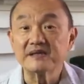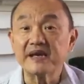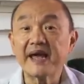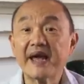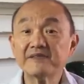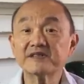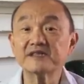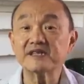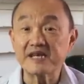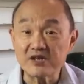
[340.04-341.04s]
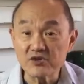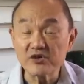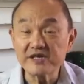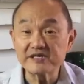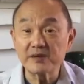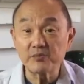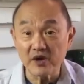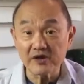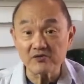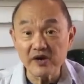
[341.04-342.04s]
They have since increased their
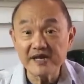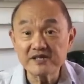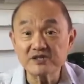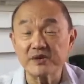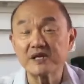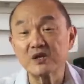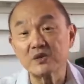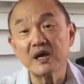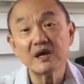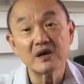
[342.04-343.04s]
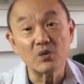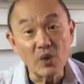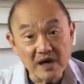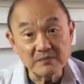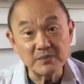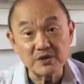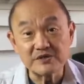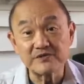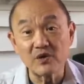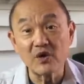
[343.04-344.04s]
product range to include work
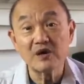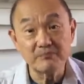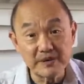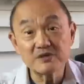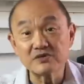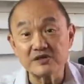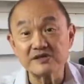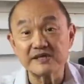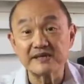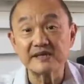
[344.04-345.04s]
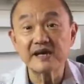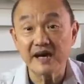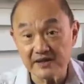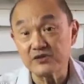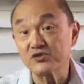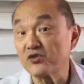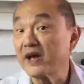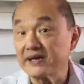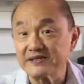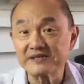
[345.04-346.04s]
boots for builders and other
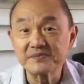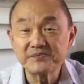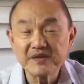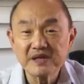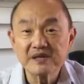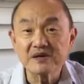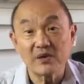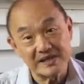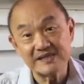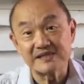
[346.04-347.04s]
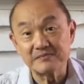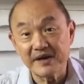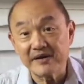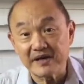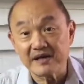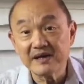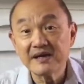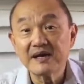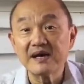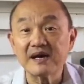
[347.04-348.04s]
trades, or at least in America,
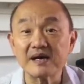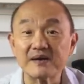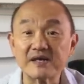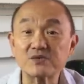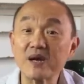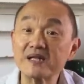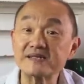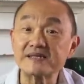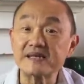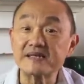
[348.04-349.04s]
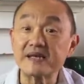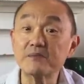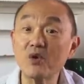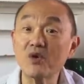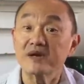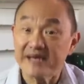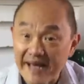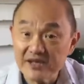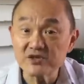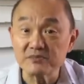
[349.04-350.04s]
as well as their more
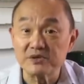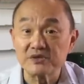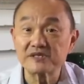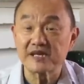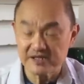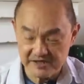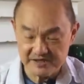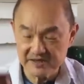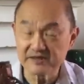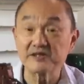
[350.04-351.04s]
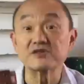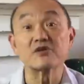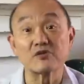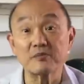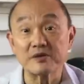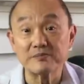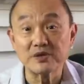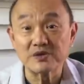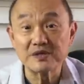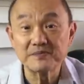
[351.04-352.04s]
casual boots such as this Robert
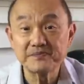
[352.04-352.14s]
boot.